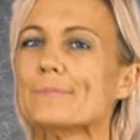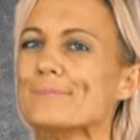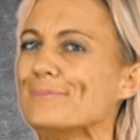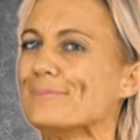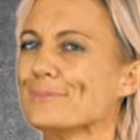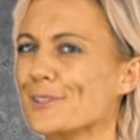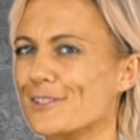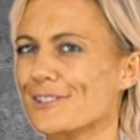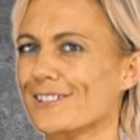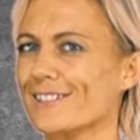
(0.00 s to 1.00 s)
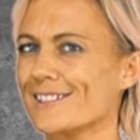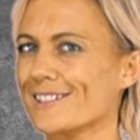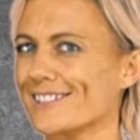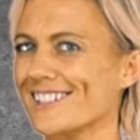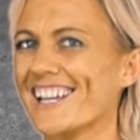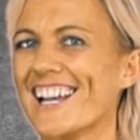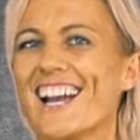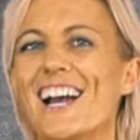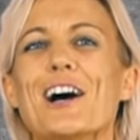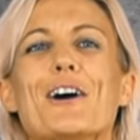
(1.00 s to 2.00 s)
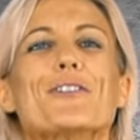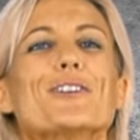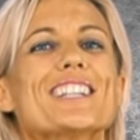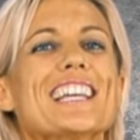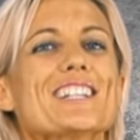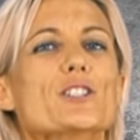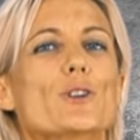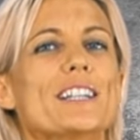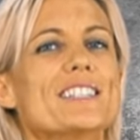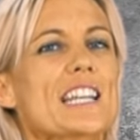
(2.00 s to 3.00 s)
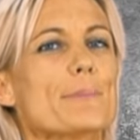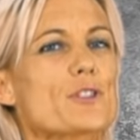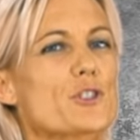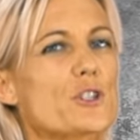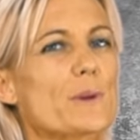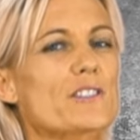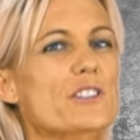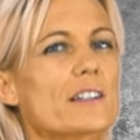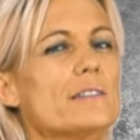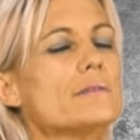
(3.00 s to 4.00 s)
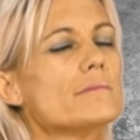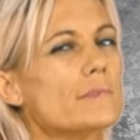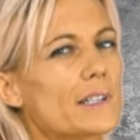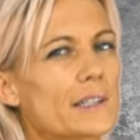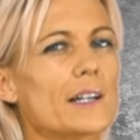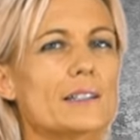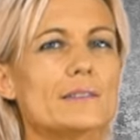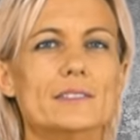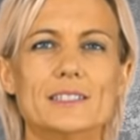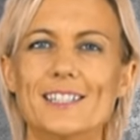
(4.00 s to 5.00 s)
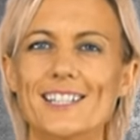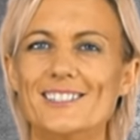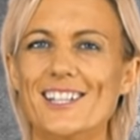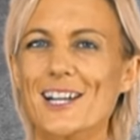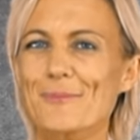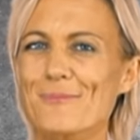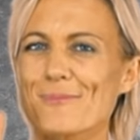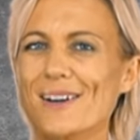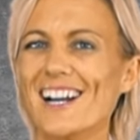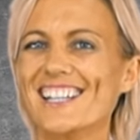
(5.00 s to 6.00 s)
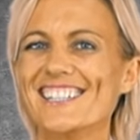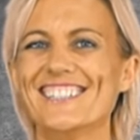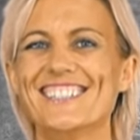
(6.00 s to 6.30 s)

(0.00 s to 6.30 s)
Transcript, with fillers: Hmm, not so nice, is it? For all the latest trailers, keep it tuned to our channel, and I'll see you next time. Bye!